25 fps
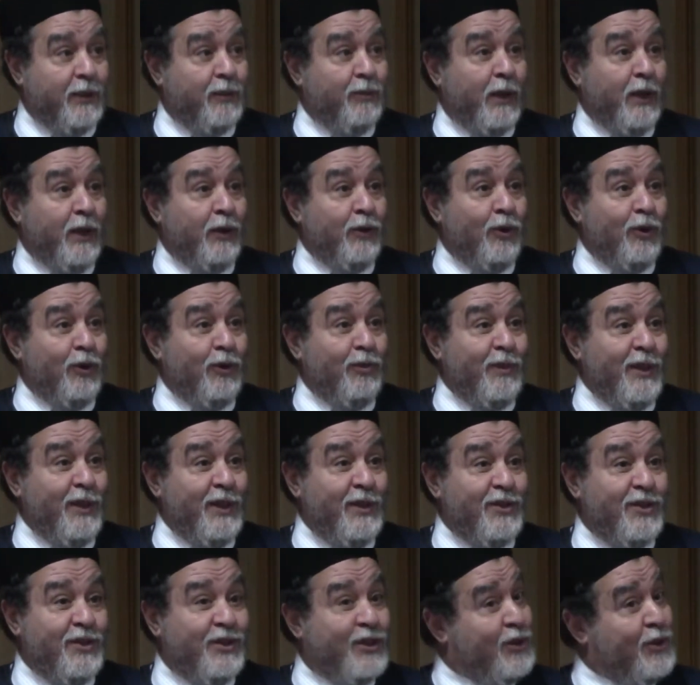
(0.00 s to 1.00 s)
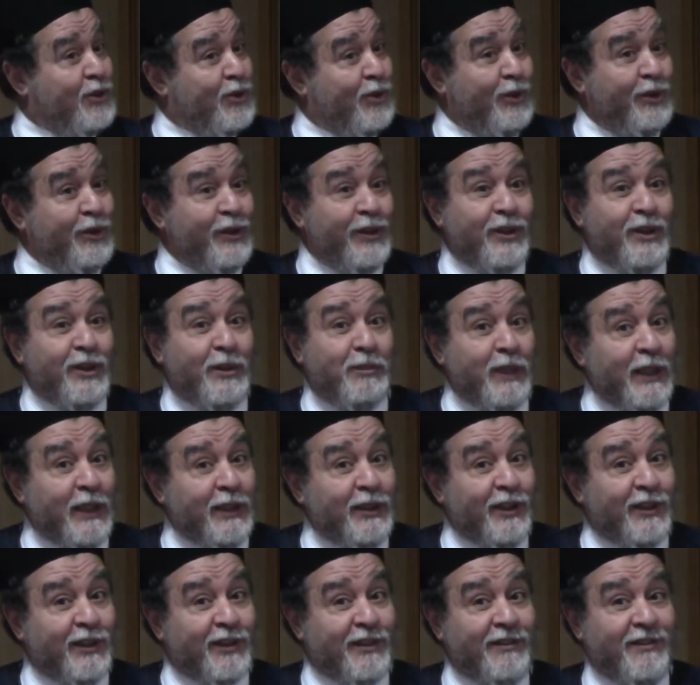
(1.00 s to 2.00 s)
by all means. The sooner the
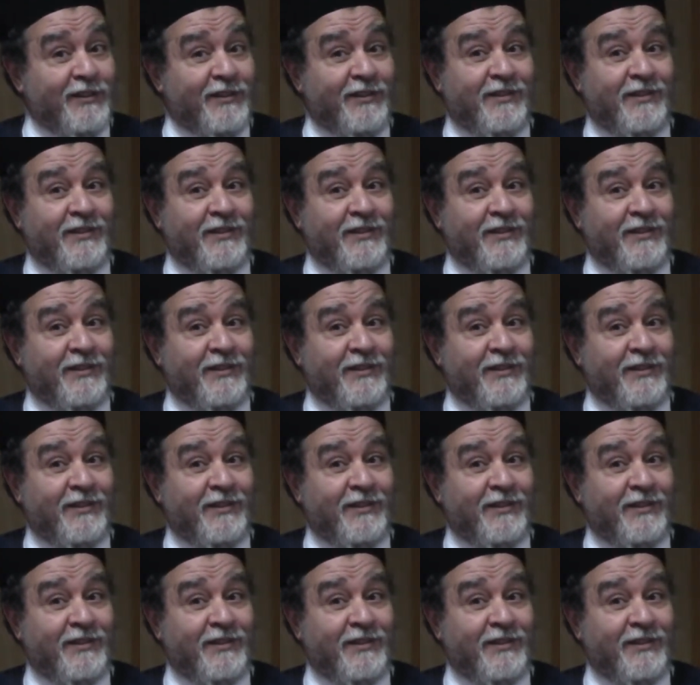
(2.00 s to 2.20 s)
better.